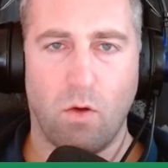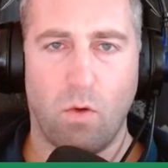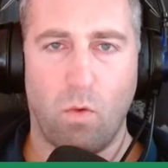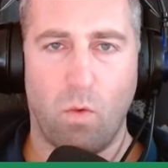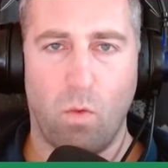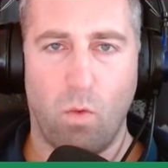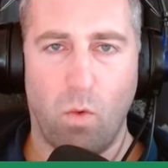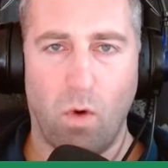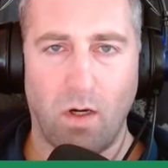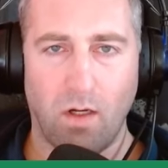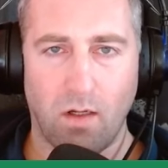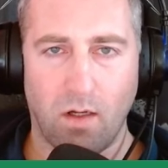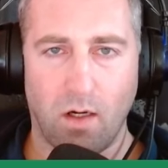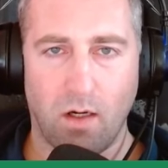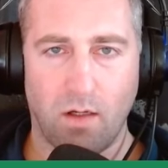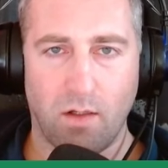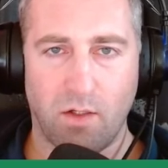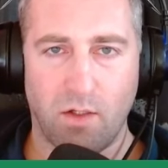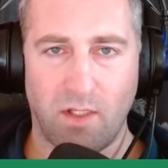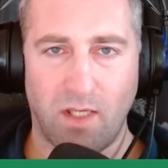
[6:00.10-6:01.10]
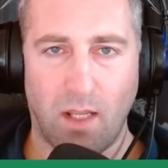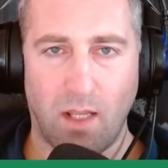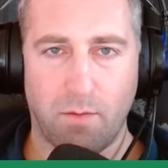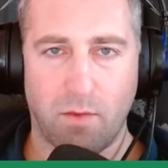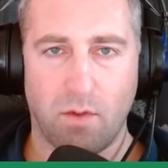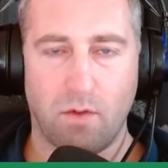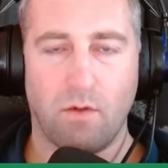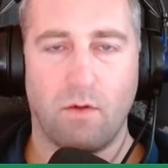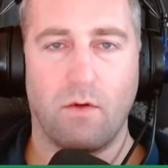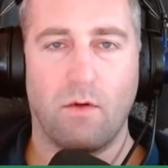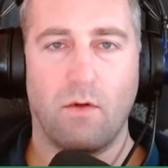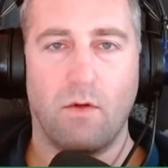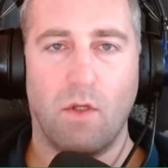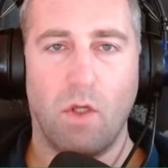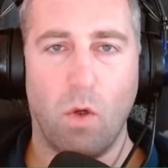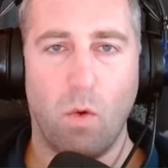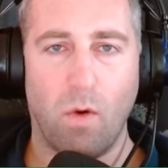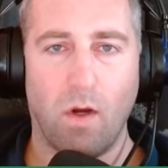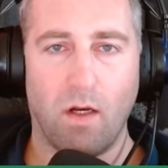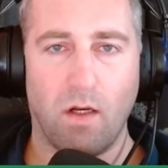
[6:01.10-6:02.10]
what are the steps
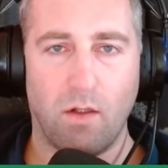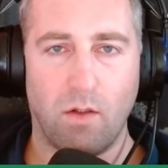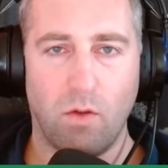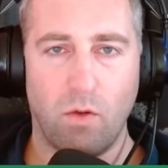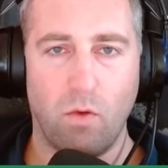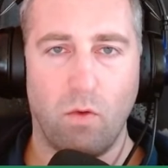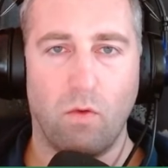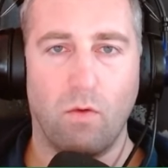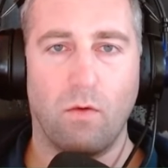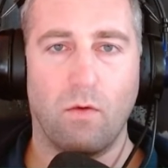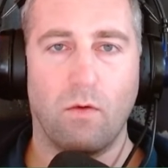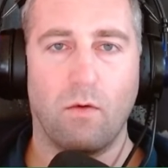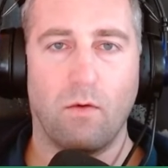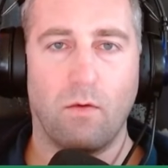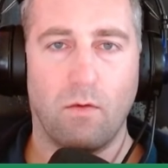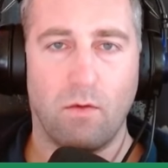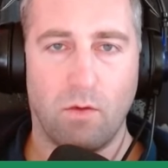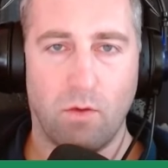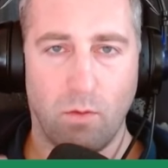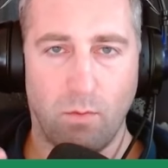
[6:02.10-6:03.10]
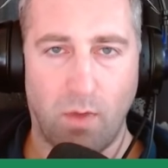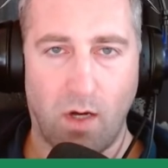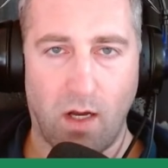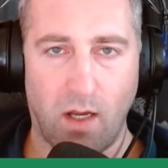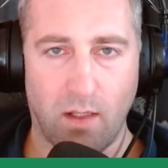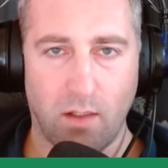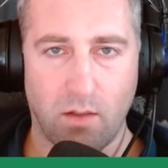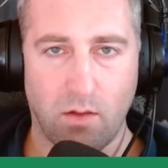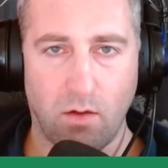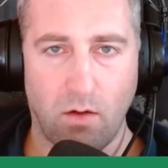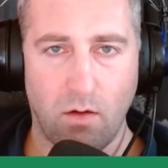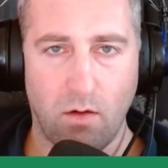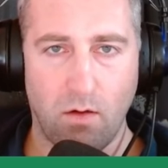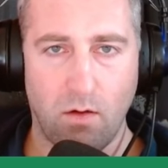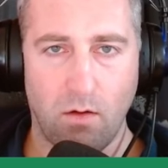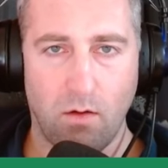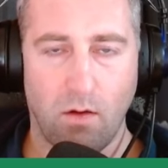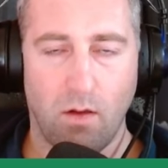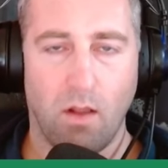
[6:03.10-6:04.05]
you want to do to buy a stock?